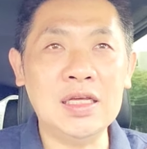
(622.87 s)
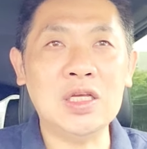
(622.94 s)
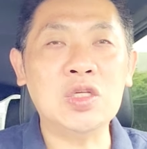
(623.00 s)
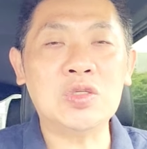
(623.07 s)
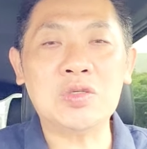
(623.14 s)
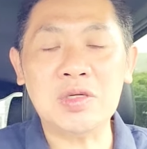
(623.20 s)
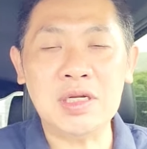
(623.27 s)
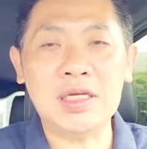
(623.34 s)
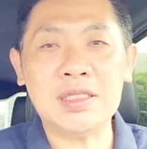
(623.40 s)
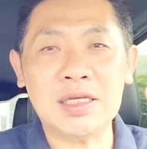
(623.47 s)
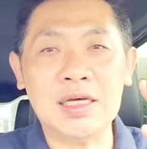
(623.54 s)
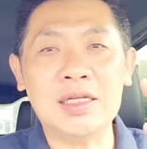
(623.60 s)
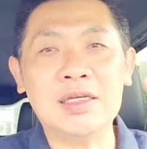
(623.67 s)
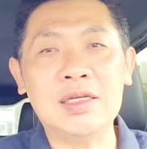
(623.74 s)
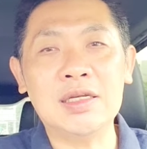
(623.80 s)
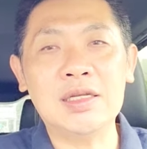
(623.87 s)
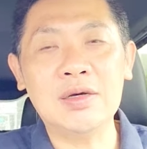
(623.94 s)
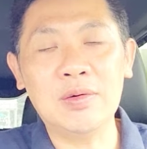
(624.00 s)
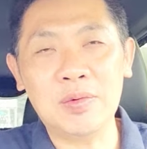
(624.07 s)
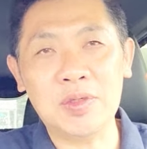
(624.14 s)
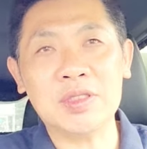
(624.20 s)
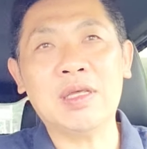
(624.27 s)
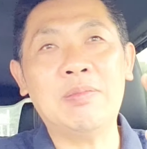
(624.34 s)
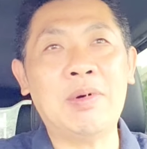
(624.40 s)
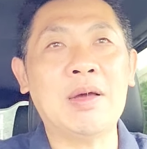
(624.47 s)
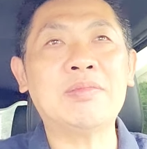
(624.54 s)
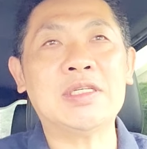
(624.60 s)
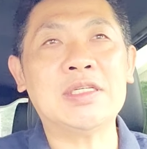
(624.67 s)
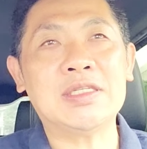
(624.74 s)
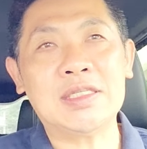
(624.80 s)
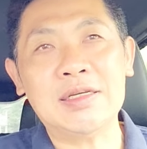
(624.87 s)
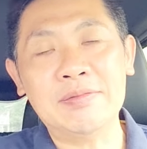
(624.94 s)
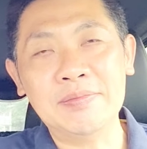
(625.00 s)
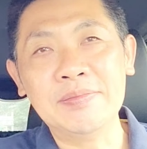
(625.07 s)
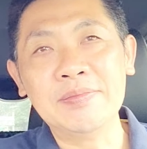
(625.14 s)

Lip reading: insulated water pipe system,